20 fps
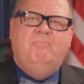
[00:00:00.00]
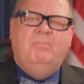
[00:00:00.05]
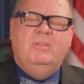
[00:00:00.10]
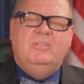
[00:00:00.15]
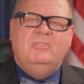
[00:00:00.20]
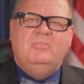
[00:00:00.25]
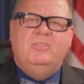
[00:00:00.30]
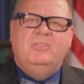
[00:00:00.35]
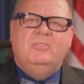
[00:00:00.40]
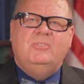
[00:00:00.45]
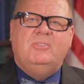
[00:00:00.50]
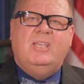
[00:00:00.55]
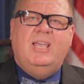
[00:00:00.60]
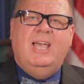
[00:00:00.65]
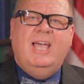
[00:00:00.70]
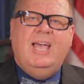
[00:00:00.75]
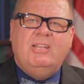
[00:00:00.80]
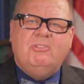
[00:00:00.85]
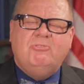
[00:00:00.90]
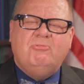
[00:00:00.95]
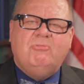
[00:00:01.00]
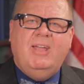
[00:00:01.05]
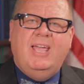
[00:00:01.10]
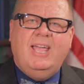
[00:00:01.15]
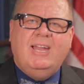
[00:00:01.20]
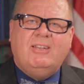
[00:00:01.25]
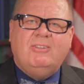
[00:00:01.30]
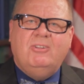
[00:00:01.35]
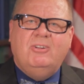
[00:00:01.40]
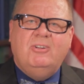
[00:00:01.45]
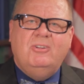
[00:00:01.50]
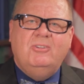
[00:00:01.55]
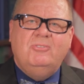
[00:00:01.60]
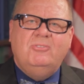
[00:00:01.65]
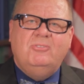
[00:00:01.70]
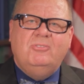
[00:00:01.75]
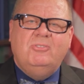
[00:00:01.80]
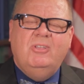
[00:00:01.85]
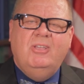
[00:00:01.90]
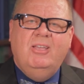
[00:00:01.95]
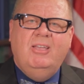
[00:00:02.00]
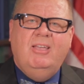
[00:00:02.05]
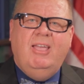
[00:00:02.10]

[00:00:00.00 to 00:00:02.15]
business contractors,